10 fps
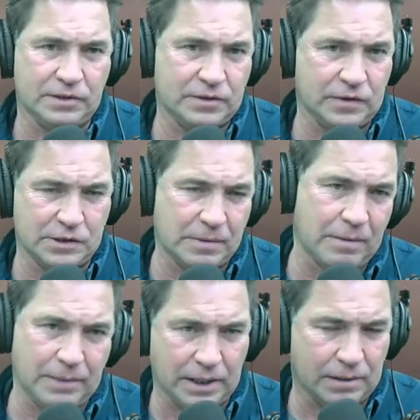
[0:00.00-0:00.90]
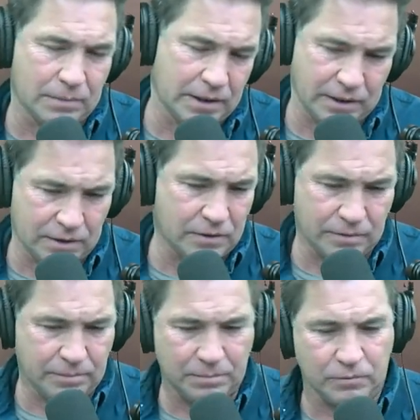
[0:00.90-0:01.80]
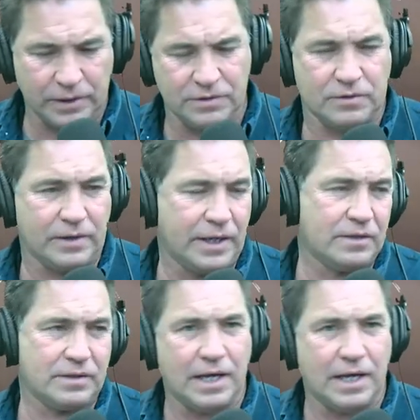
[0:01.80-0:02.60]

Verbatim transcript: serious about making money, you know, and people raise their hands.